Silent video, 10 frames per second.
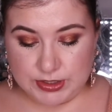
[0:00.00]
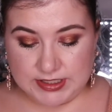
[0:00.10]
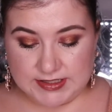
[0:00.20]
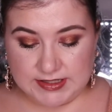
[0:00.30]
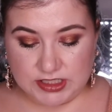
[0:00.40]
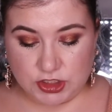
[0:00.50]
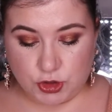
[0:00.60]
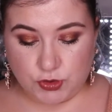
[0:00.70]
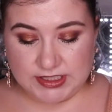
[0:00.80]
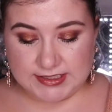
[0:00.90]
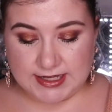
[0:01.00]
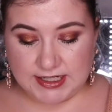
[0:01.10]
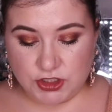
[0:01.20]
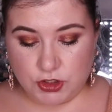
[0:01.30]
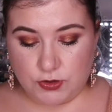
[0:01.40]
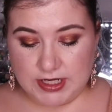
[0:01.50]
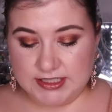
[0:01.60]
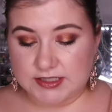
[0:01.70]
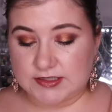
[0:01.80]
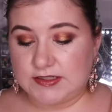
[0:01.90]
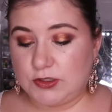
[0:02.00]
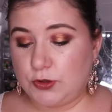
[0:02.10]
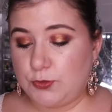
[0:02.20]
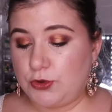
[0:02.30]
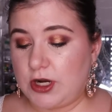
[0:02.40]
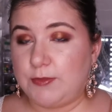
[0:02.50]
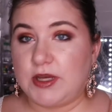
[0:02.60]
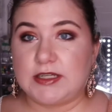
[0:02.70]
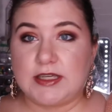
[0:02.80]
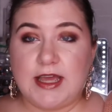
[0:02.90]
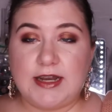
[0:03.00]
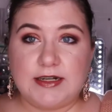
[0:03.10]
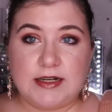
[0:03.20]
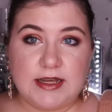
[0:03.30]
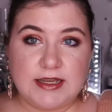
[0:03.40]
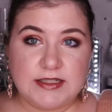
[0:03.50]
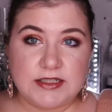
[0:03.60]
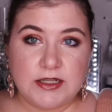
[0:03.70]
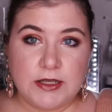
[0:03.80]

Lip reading: is the Catrice Light Correcting Serum Primer in Candlelight.